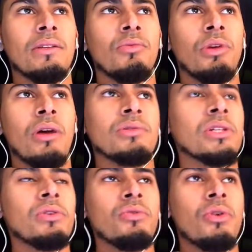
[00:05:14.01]
When I was
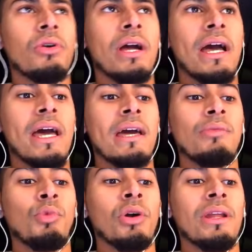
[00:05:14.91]
in New York, I had
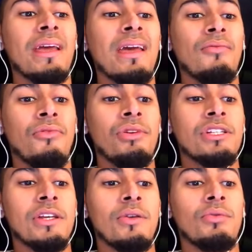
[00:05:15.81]
one every
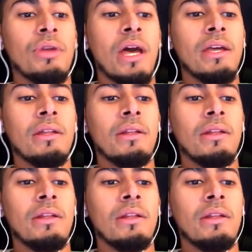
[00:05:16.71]
single night,